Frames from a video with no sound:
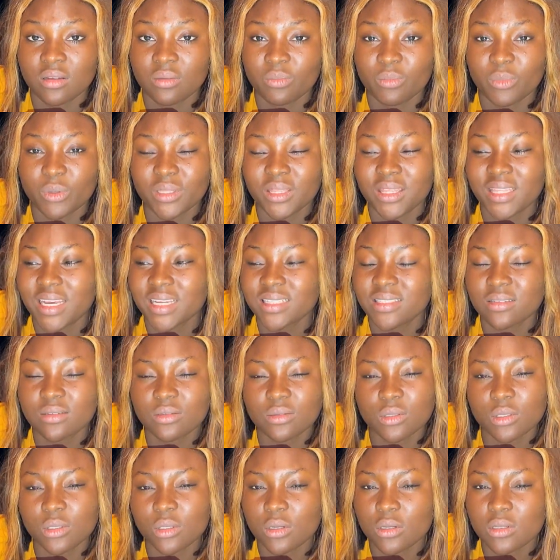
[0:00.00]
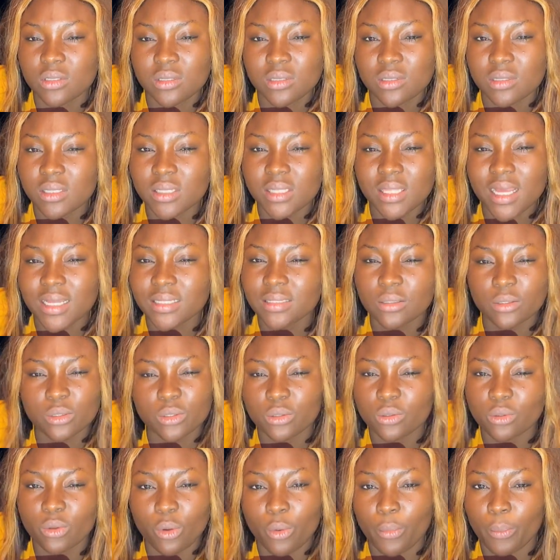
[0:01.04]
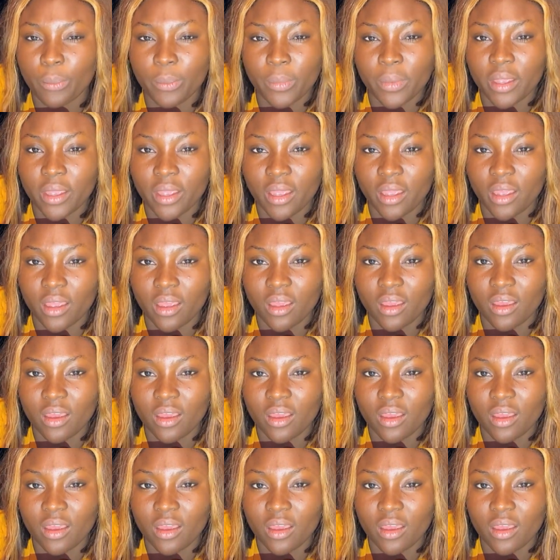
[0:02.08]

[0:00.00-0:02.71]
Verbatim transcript: but that is not it. That is not me.